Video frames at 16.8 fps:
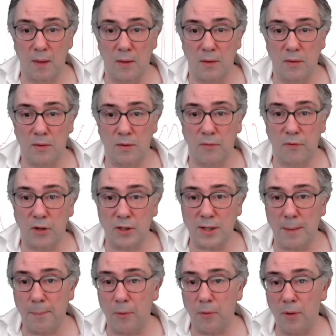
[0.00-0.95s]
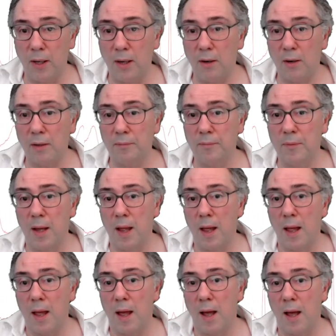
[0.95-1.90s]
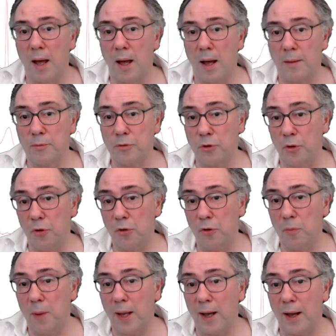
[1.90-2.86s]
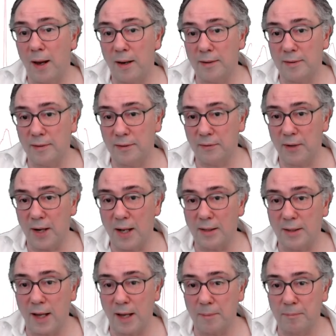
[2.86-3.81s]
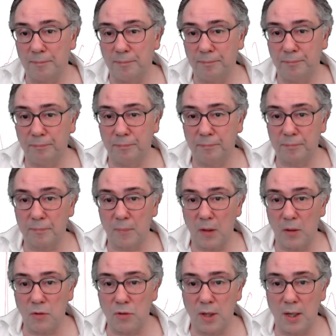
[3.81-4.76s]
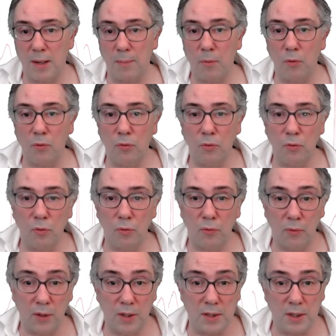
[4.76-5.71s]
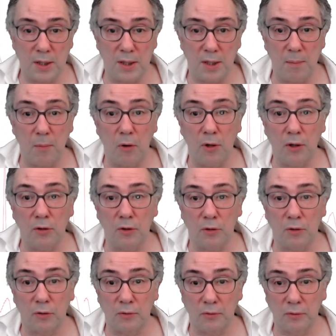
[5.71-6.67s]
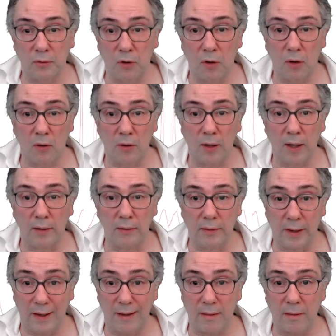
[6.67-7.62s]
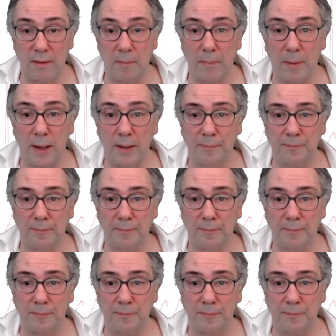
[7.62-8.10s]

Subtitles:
So for example, here, I'm showing you my heart in real time using a Bluetooth ECG monitor called the Healthy Pi.